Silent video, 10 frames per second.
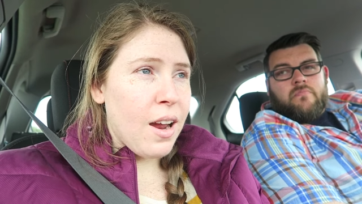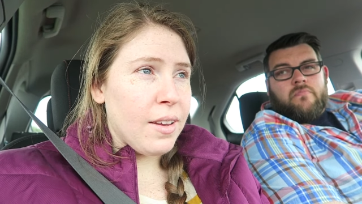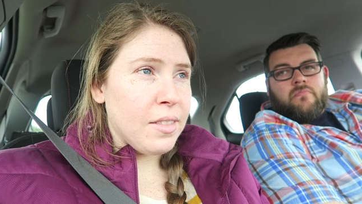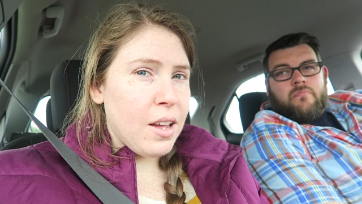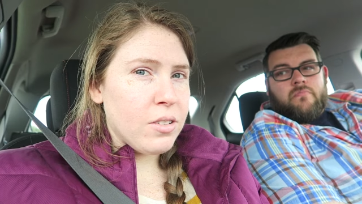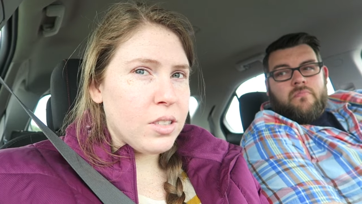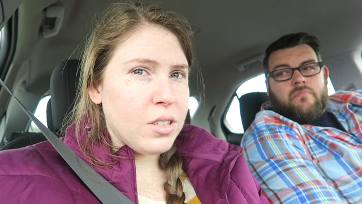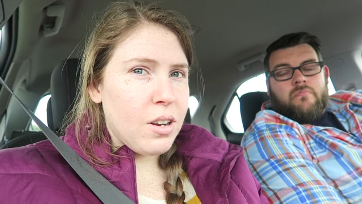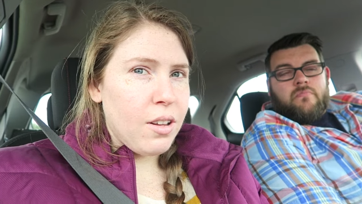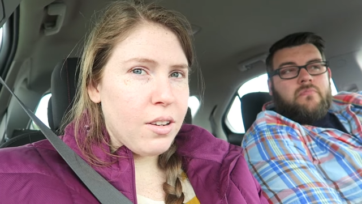Speaker 1: nine
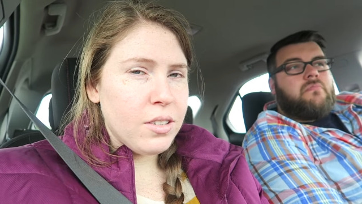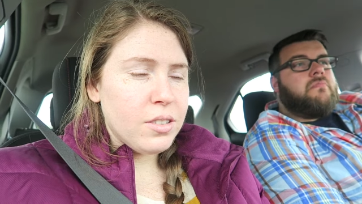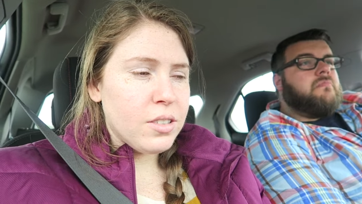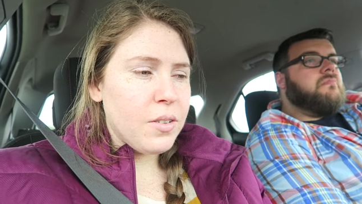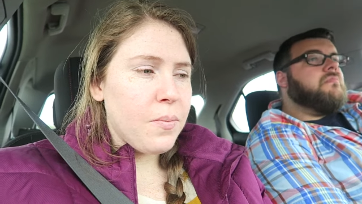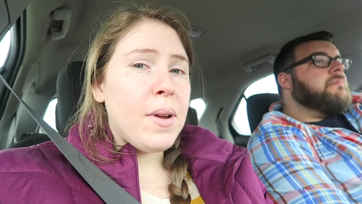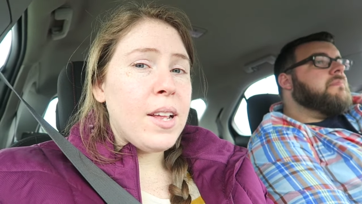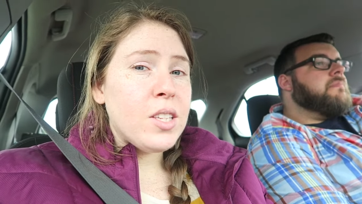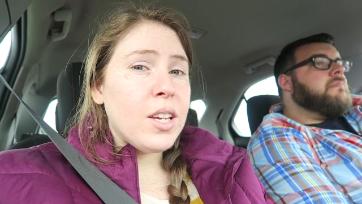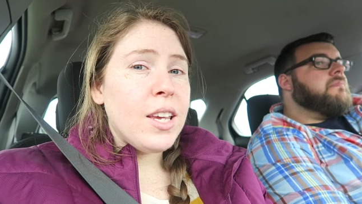thousand dollars.
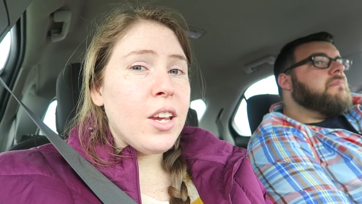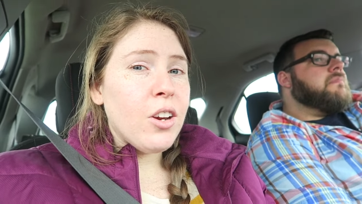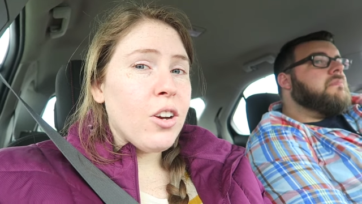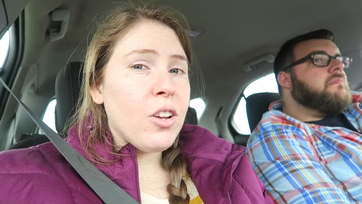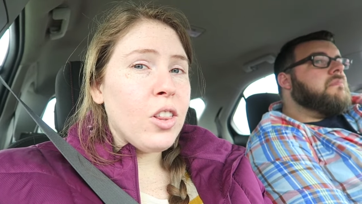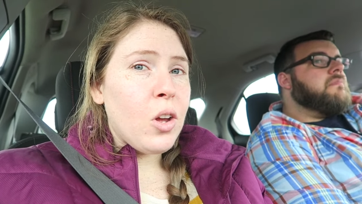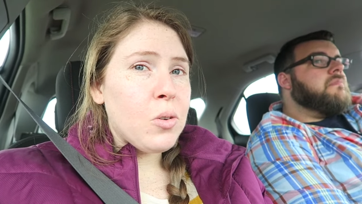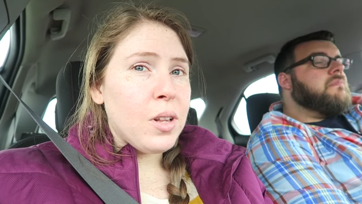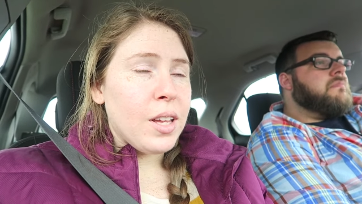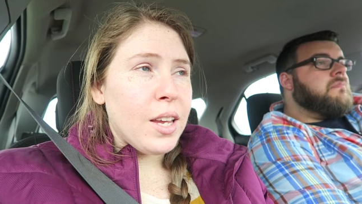But it's here
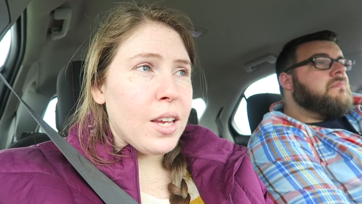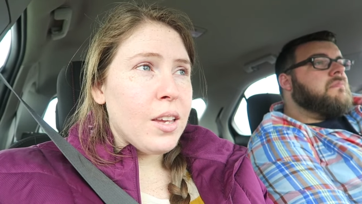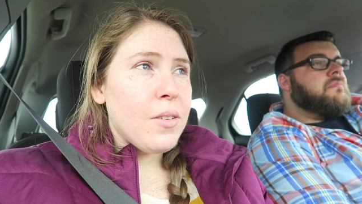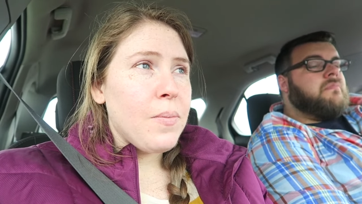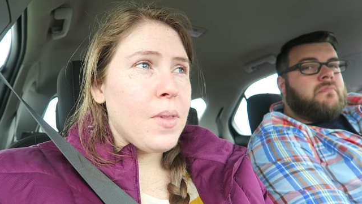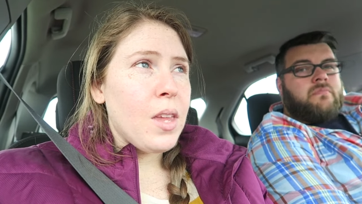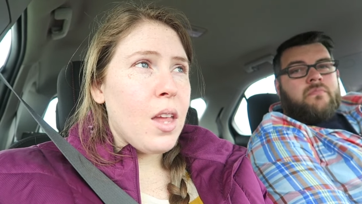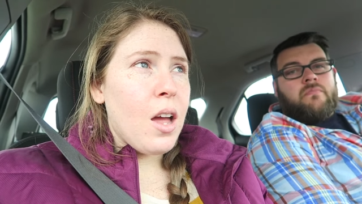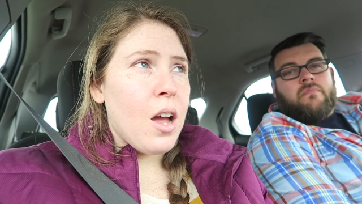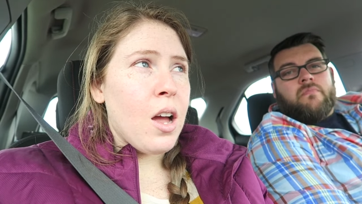locally.
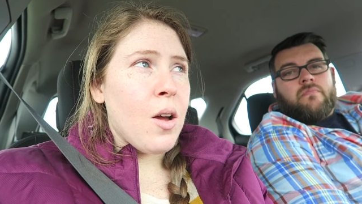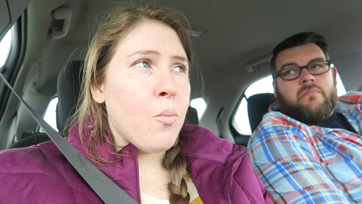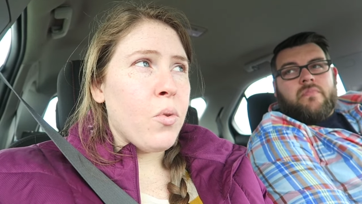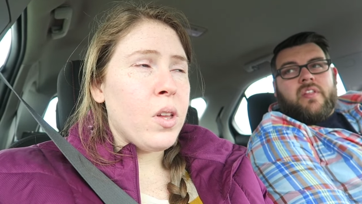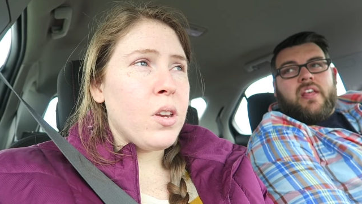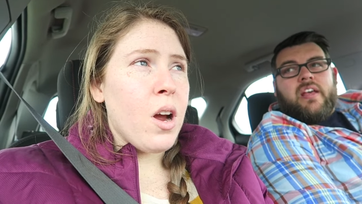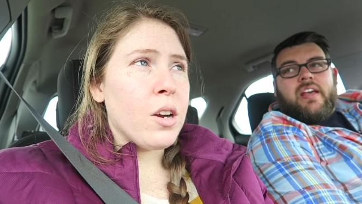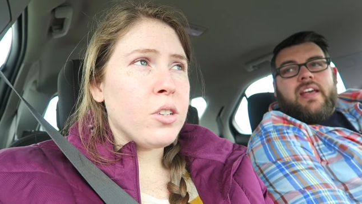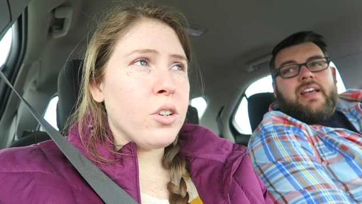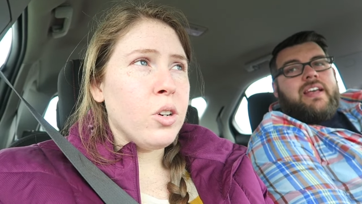Um, with a
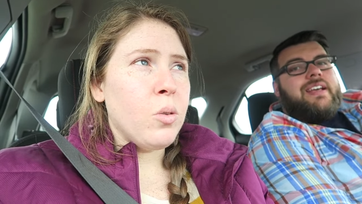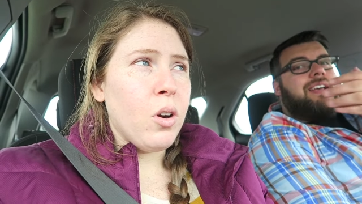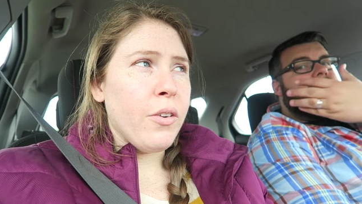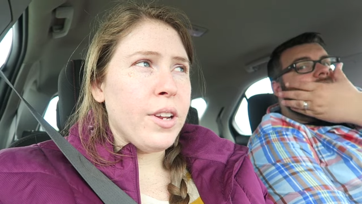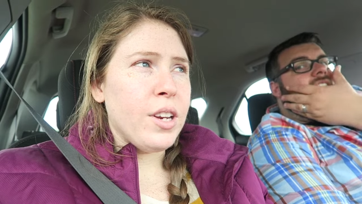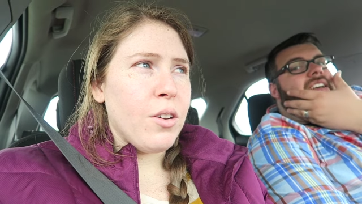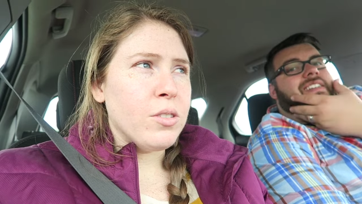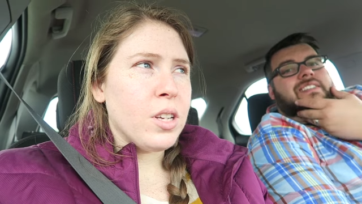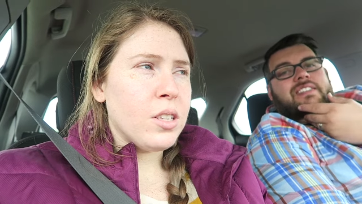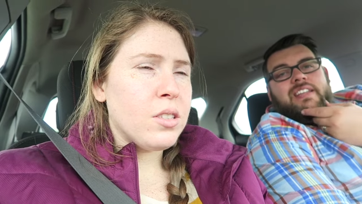doctor who already
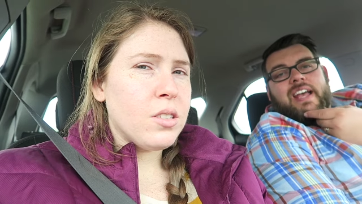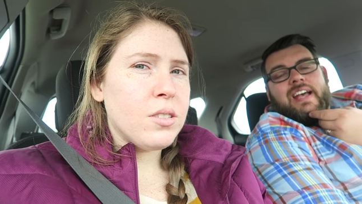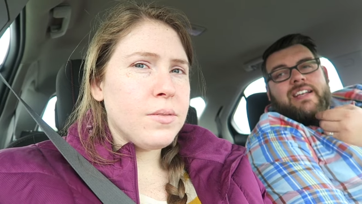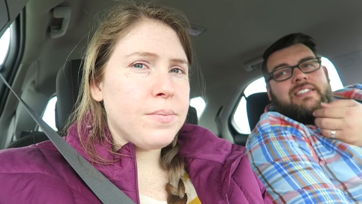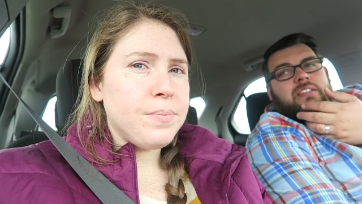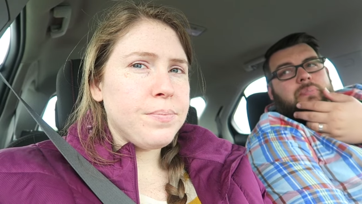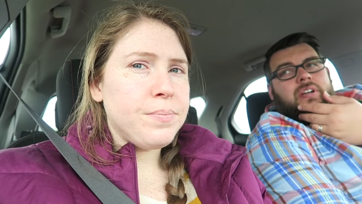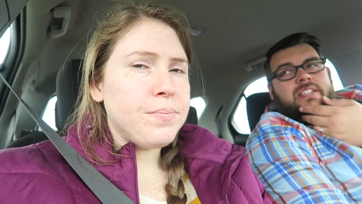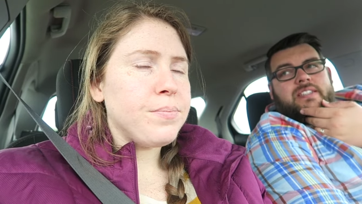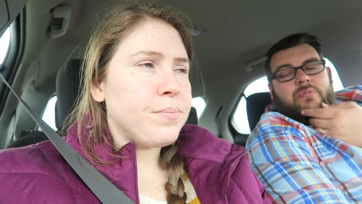knows it's,
Speaker 2: us. Yeah, it's the
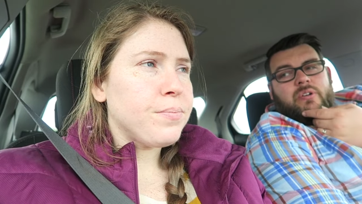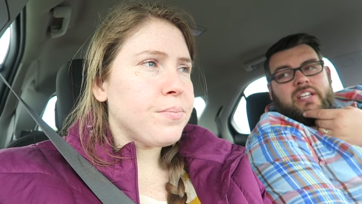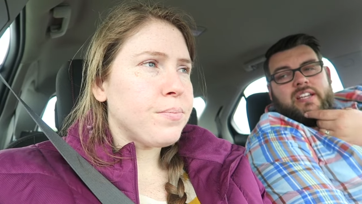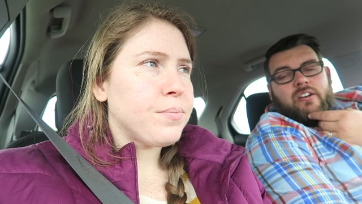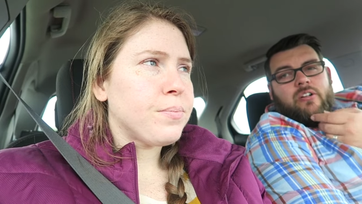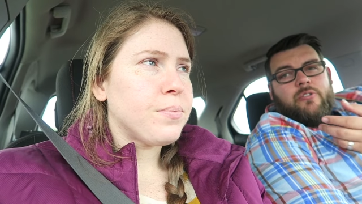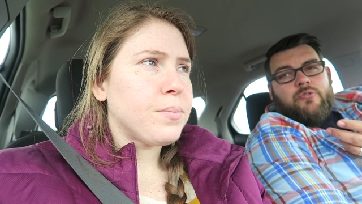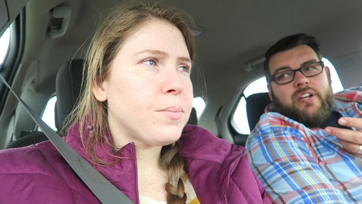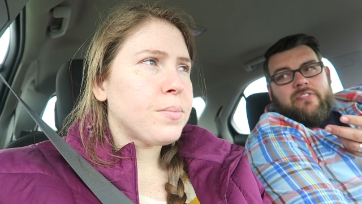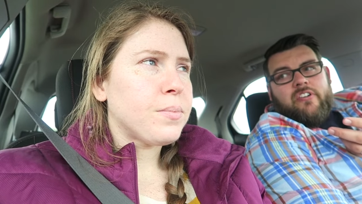place that we did all
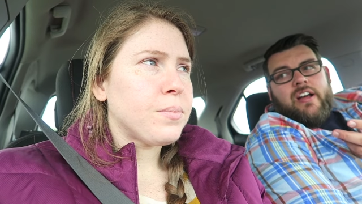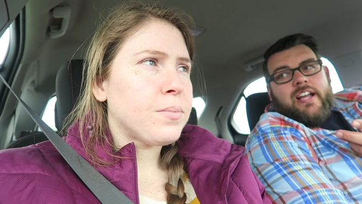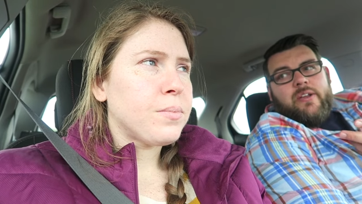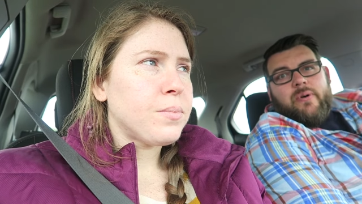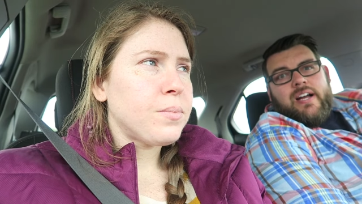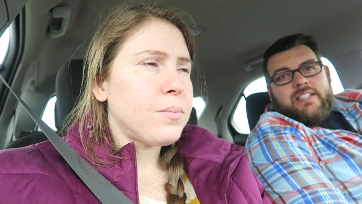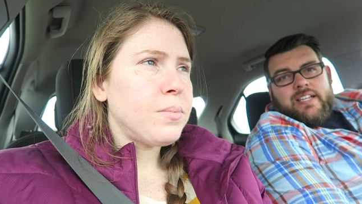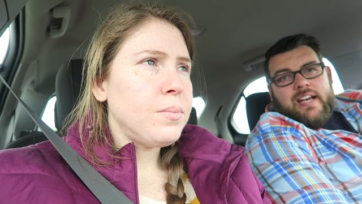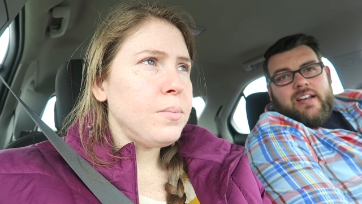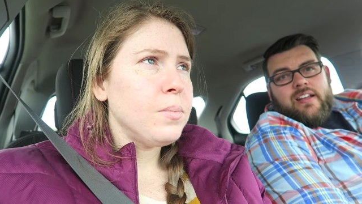three of our
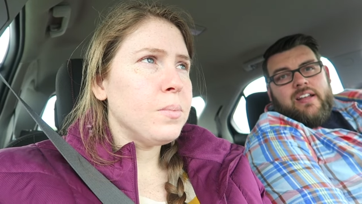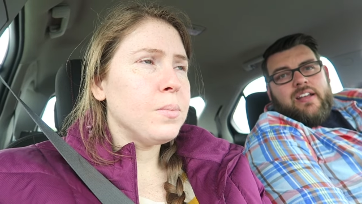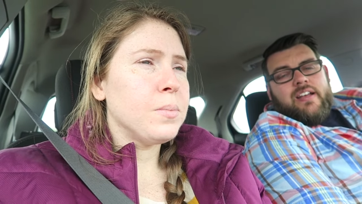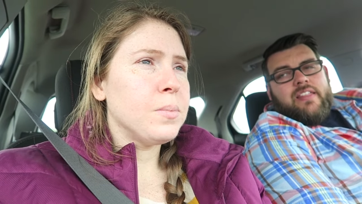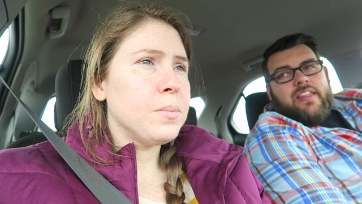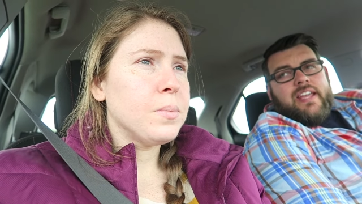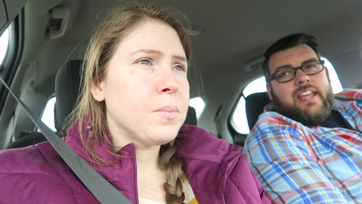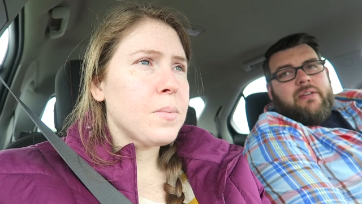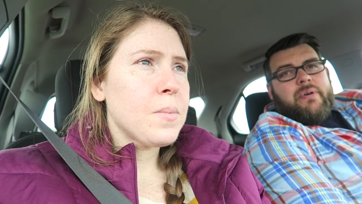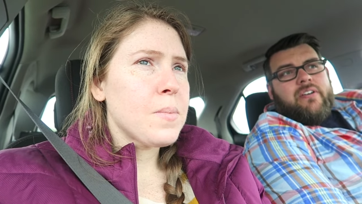IUIs at. Mm -hmm. They
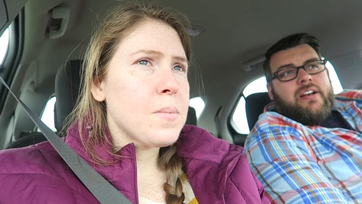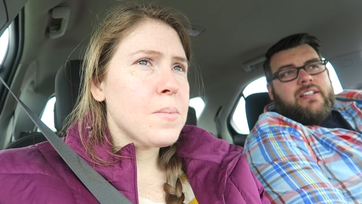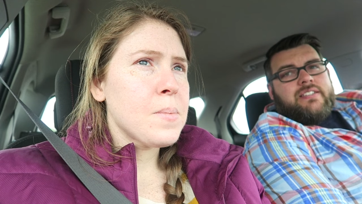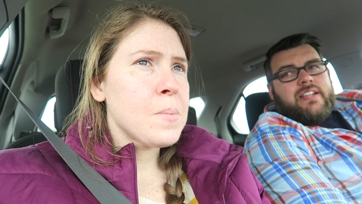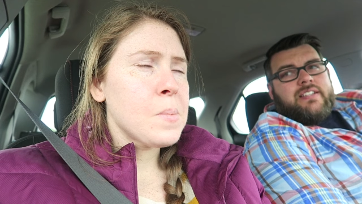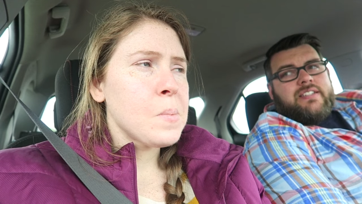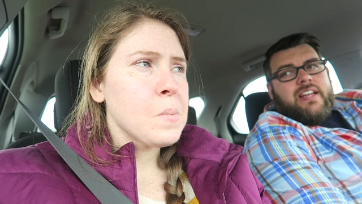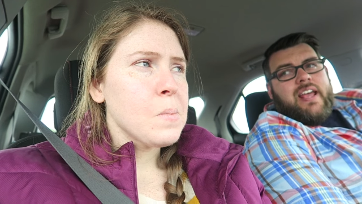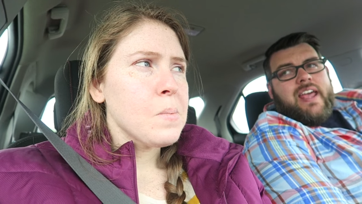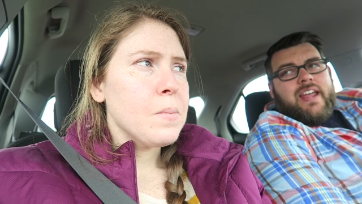emailed us and
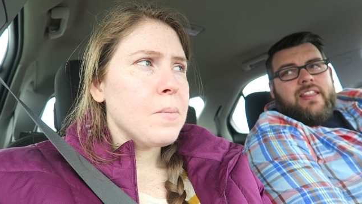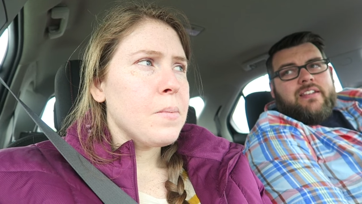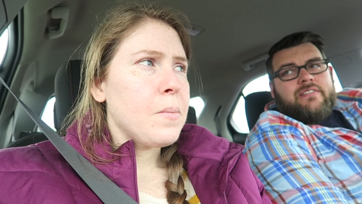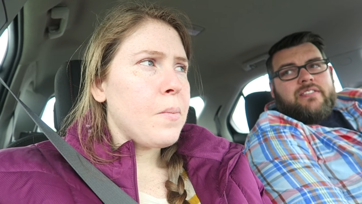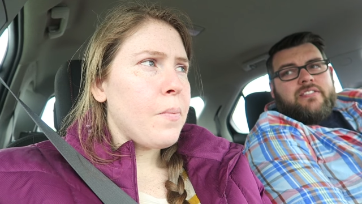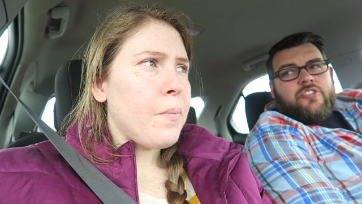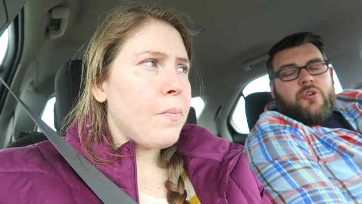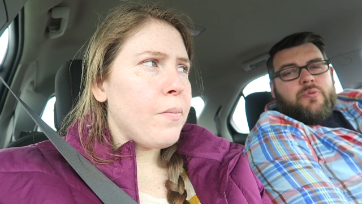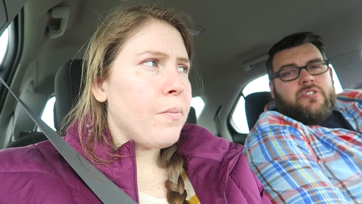said, hey, there's this new